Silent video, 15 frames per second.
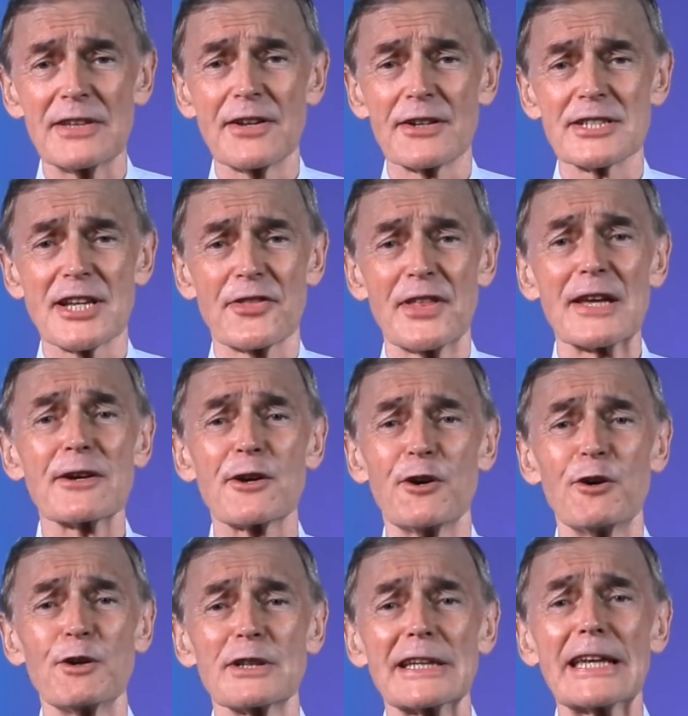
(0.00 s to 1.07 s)
there is a thing
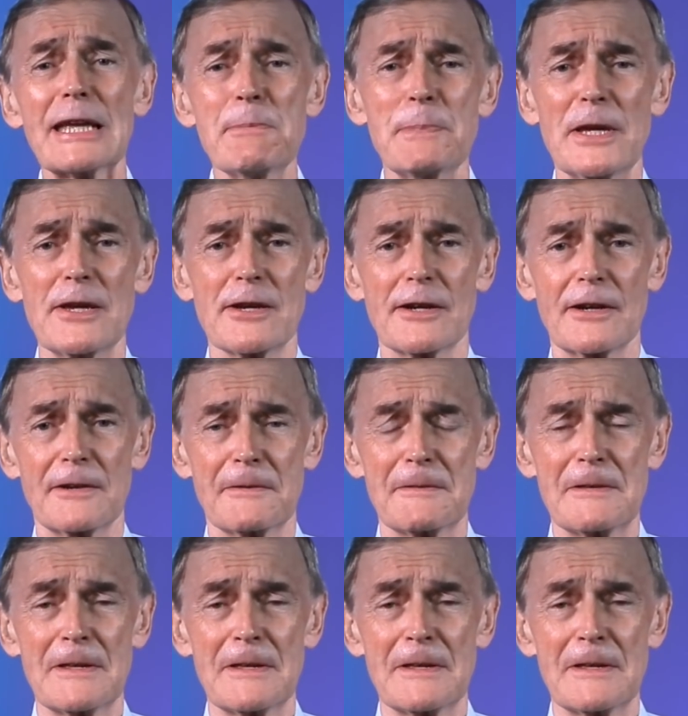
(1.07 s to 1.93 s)
called leap year.